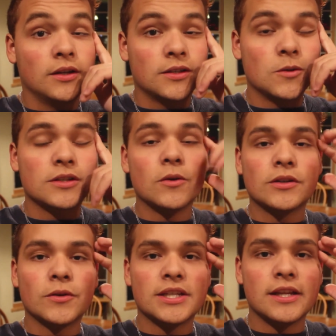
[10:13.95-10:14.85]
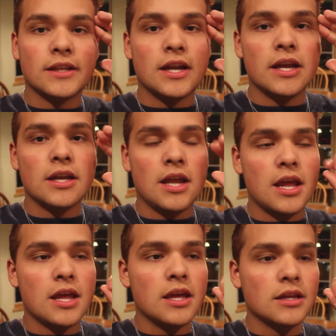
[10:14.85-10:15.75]
so it was going towards the end of the night,
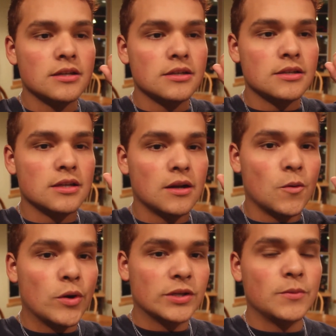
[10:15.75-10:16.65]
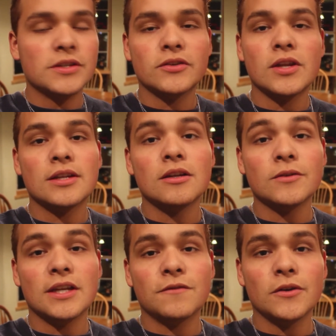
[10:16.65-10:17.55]
and we were supposed to go
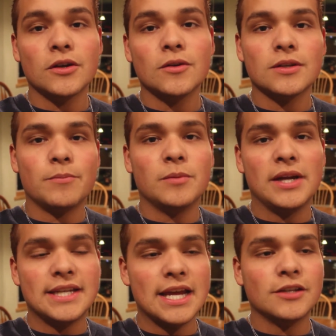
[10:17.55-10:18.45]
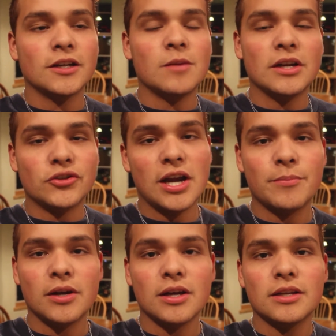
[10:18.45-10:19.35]
take photos, but my dad took out my
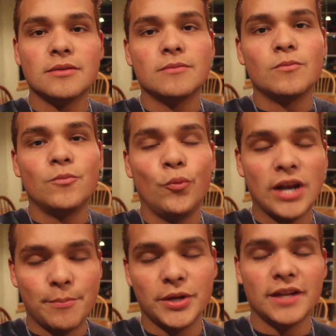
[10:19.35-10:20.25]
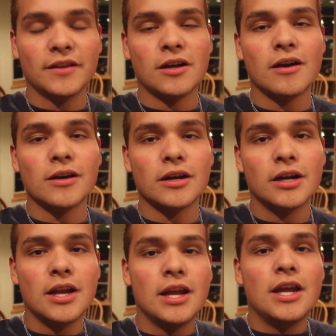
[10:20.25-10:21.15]
tripod when I put it in the car.
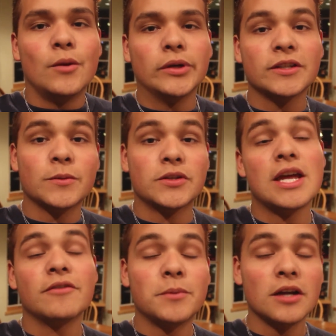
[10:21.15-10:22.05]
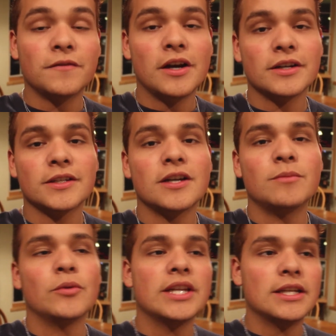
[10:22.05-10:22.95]
We were all supposed to have a bonfire started,
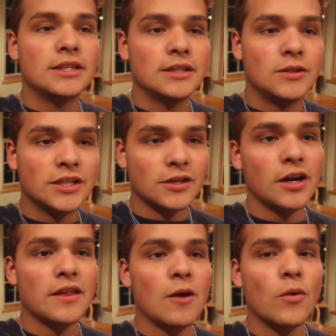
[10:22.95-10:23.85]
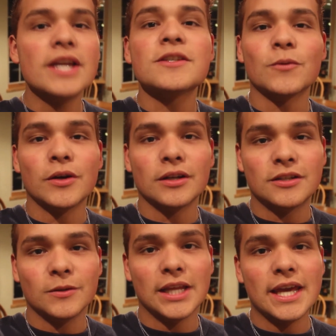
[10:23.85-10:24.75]
but we did started that way too
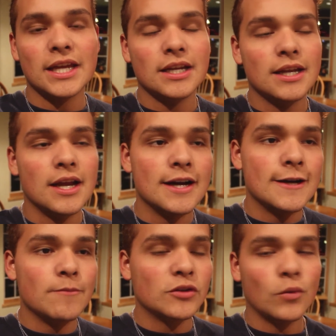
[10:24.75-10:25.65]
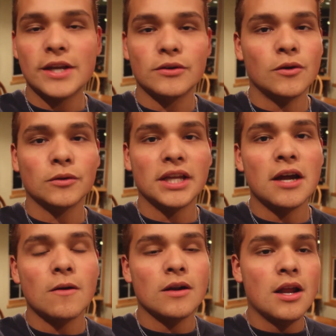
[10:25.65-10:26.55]
too late. Um, it's way too cold
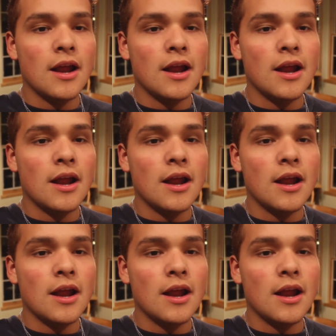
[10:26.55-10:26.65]
now